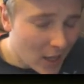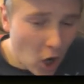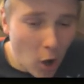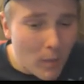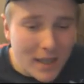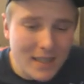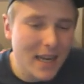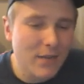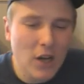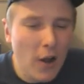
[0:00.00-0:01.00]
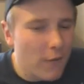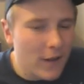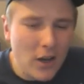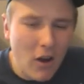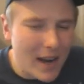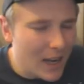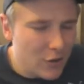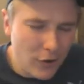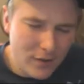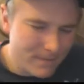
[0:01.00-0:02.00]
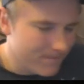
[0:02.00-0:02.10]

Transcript: Coleman doesn't even go for 900.